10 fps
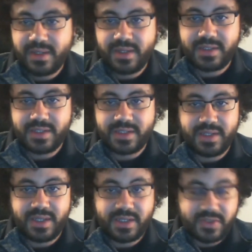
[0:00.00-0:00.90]
It's just
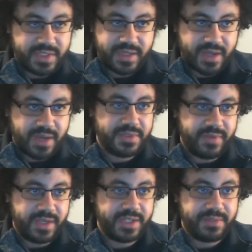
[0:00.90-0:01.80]
an interesting
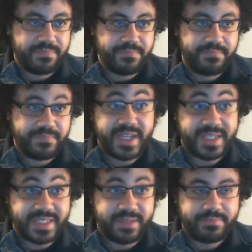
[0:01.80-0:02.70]
observation.
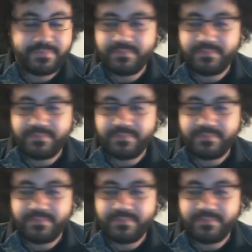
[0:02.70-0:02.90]
That's it.